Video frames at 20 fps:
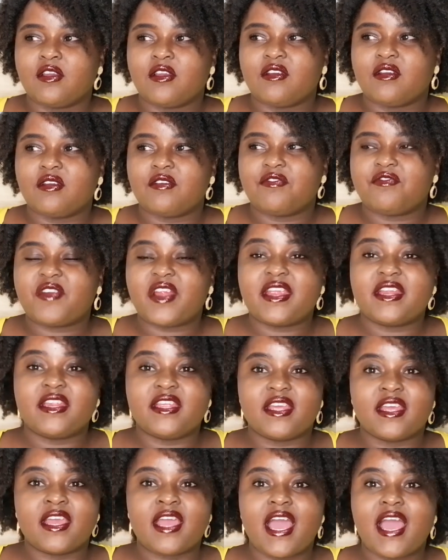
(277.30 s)

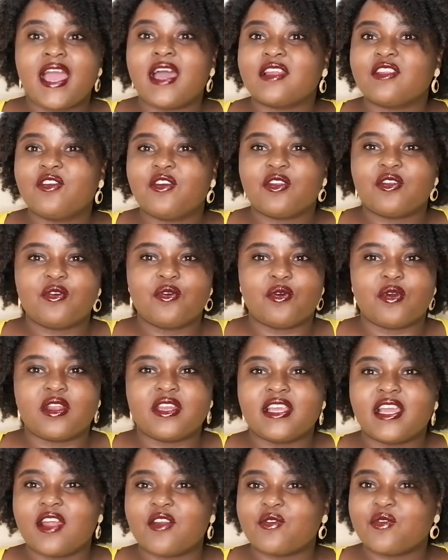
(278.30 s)
Friday I had gone home,
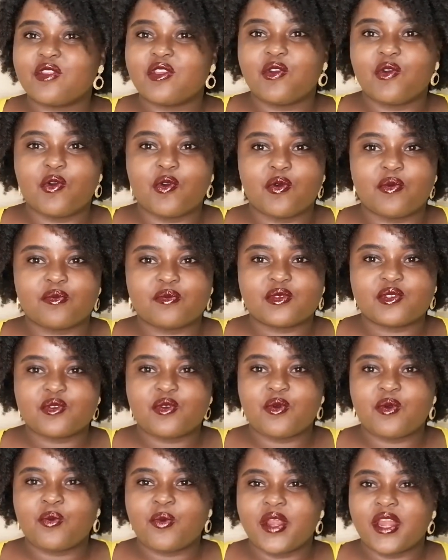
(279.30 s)
nikarudi home.
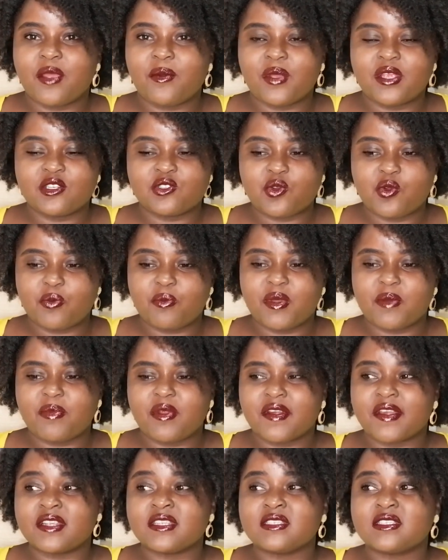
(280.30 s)
So when I went home, my
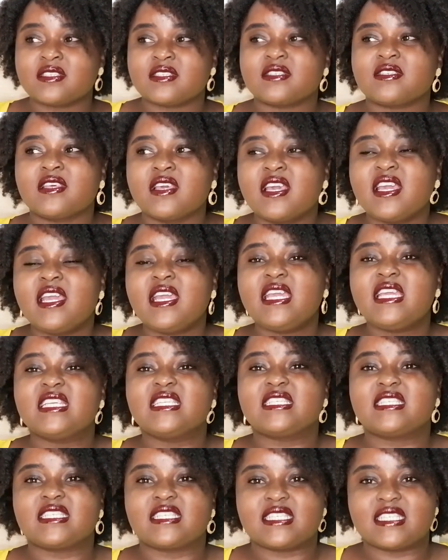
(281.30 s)
parents
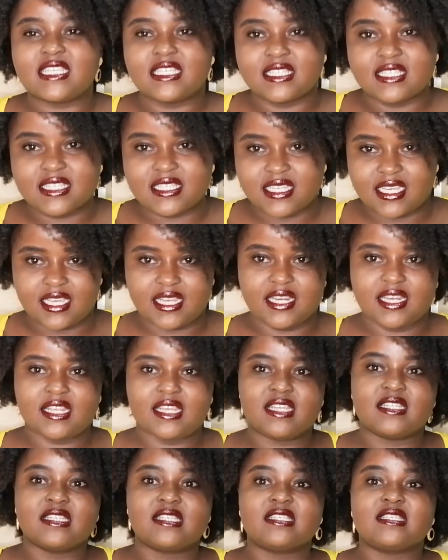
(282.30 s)
insisted
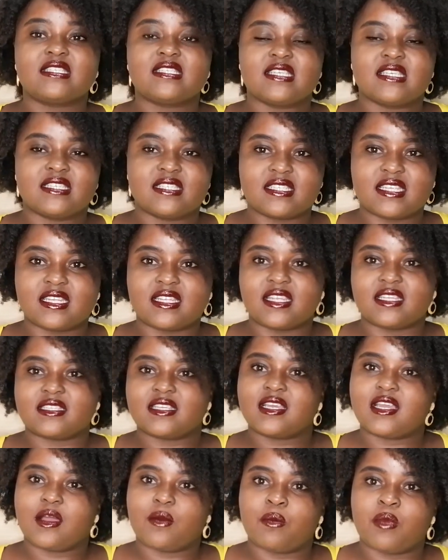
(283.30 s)
that I
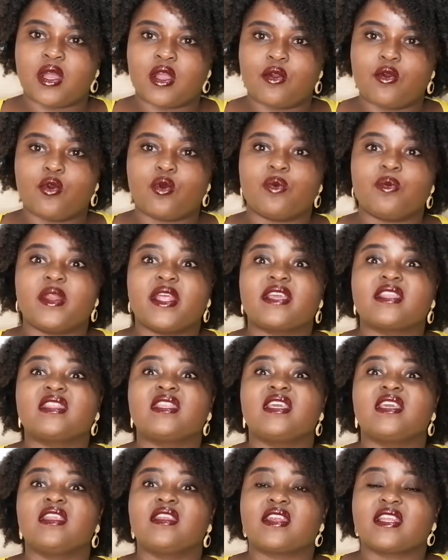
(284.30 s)
come back home. Like,
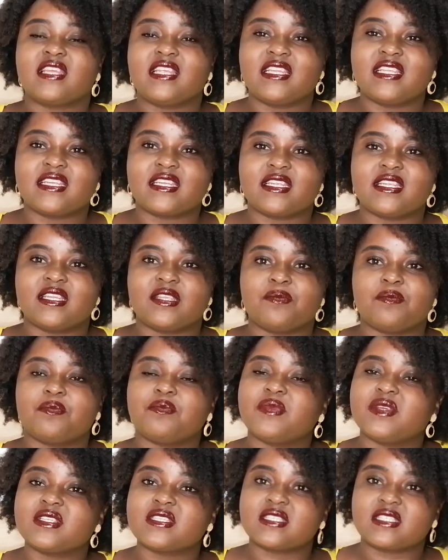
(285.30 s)
they really
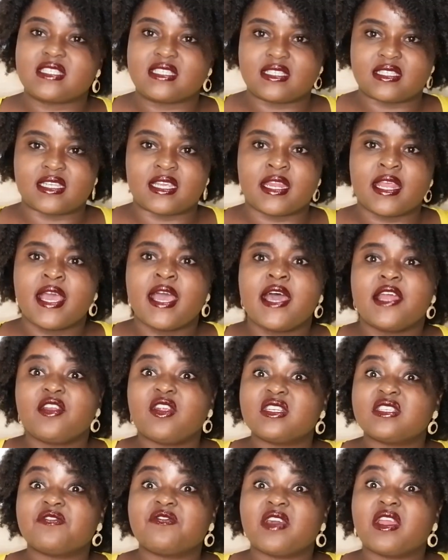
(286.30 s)
insisted. Not
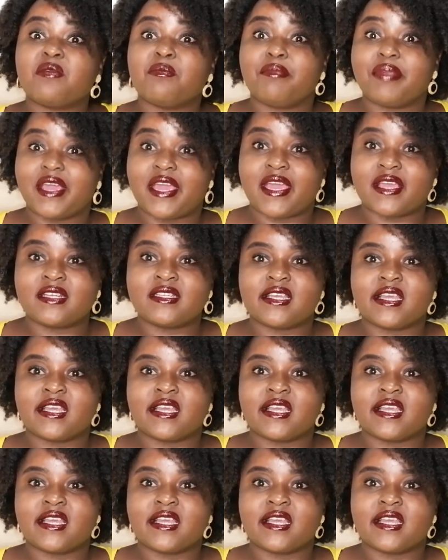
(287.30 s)
even begged.